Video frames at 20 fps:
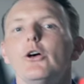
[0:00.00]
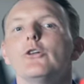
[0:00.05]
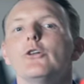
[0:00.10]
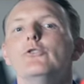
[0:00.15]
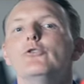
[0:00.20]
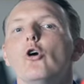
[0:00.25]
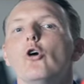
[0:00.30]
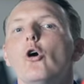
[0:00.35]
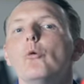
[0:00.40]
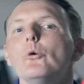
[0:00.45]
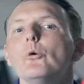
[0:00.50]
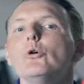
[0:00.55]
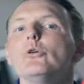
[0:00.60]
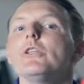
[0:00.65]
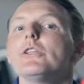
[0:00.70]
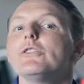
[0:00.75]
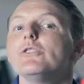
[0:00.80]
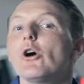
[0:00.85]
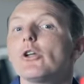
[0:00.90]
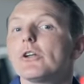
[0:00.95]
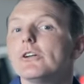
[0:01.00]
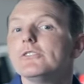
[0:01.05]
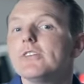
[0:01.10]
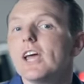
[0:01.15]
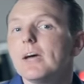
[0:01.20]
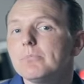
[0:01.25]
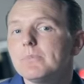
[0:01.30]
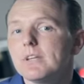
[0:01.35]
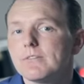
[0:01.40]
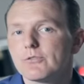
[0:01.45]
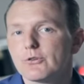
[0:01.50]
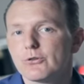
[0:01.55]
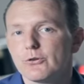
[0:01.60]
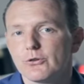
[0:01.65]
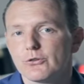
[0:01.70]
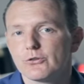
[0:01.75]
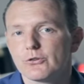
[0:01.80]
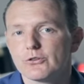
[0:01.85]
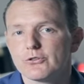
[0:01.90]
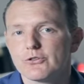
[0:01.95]
Normal, non-adaptive
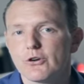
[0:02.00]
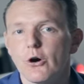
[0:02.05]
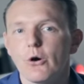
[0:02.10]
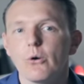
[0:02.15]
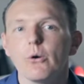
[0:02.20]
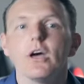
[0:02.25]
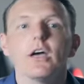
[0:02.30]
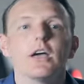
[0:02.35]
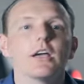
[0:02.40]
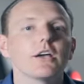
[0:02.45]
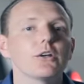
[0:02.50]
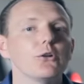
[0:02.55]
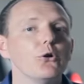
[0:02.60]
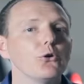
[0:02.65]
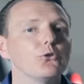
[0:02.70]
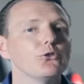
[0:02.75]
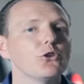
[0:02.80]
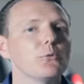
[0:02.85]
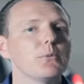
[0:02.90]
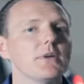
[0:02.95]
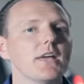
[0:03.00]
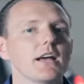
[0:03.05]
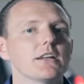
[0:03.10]
cruise control can also be